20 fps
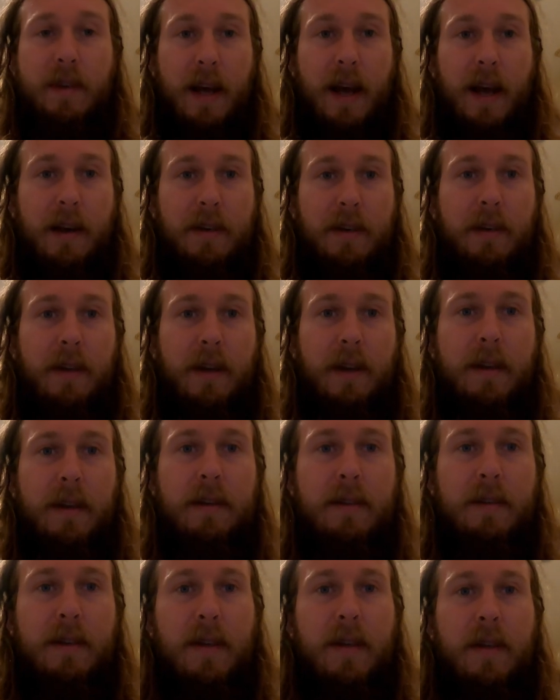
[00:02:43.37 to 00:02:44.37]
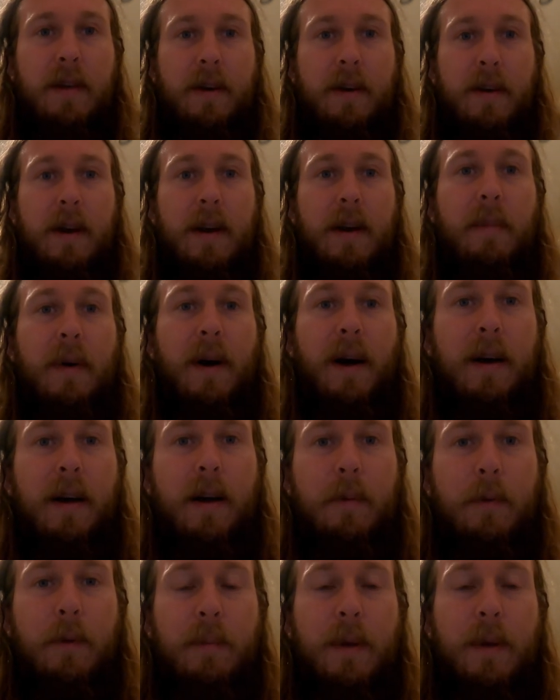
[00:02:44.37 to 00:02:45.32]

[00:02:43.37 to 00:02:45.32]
actually. This is a theory by a couple